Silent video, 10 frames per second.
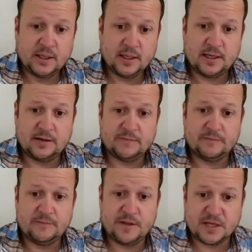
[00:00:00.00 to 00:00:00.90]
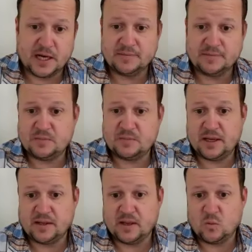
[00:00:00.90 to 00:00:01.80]
of the time
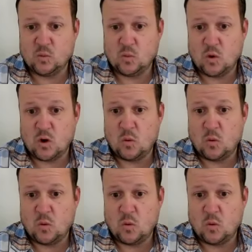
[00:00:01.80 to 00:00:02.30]
spent and